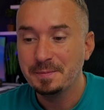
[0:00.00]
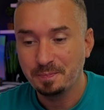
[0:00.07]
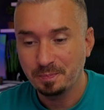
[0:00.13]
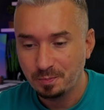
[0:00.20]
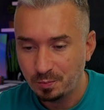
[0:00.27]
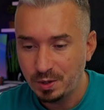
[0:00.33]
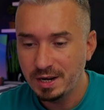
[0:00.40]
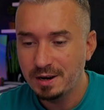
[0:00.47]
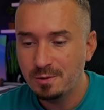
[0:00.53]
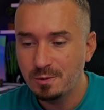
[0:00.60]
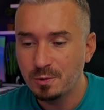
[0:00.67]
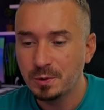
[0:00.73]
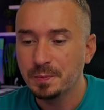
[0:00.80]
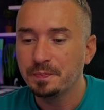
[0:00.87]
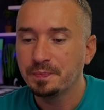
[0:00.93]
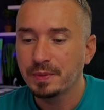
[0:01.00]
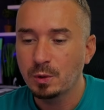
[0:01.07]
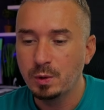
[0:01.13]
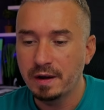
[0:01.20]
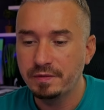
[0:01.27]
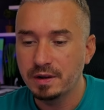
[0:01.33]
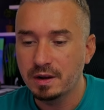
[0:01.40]
Pretty cool.
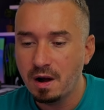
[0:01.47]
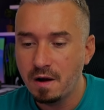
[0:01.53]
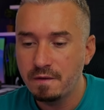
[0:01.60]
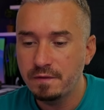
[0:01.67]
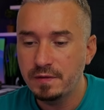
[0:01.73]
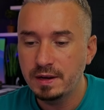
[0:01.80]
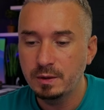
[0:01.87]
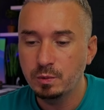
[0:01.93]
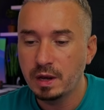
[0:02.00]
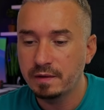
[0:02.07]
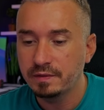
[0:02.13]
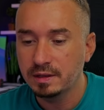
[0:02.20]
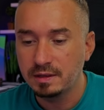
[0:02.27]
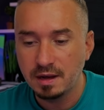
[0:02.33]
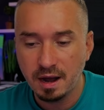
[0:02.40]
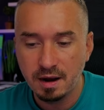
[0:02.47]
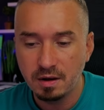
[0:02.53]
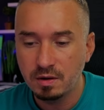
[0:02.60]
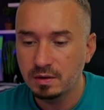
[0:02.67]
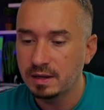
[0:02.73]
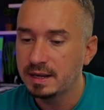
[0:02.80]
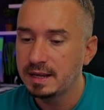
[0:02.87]
We have the conflict, we have the
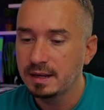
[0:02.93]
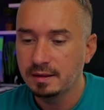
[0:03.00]
dialogue,